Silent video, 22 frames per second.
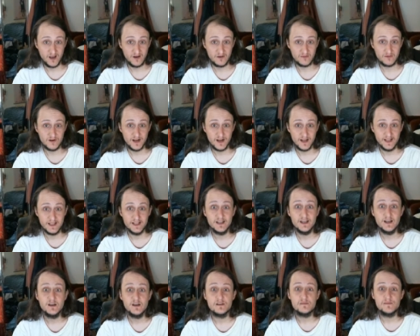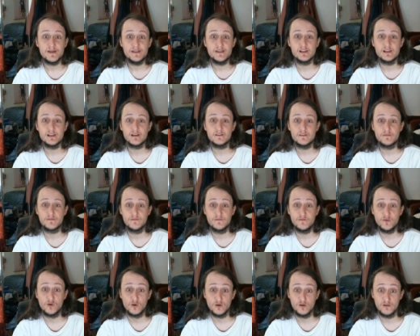Right? Spending
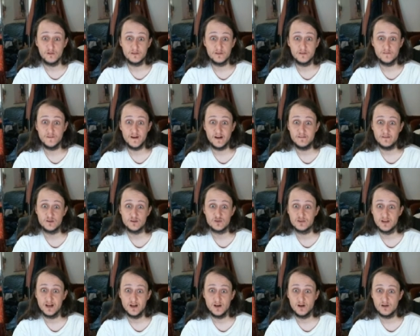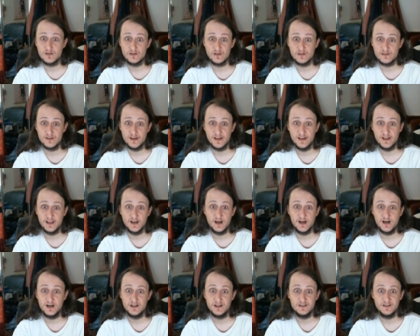$400 to $500, let's say,
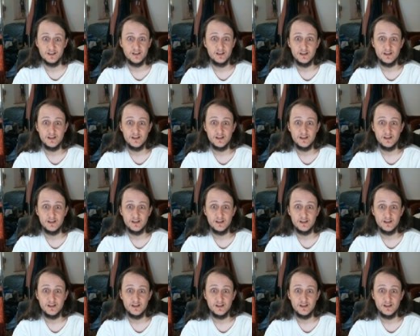on